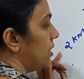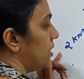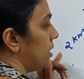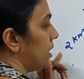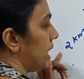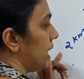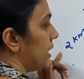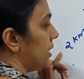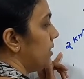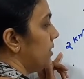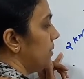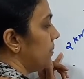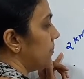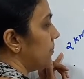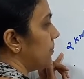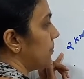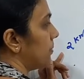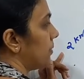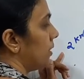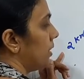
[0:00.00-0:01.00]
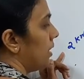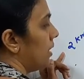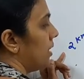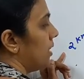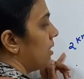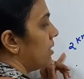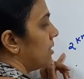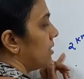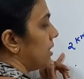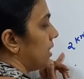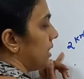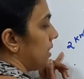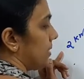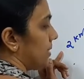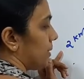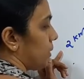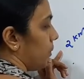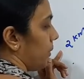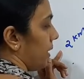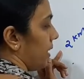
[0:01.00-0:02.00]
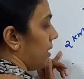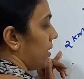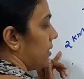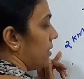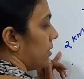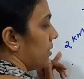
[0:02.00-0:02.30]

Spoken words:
10 t square.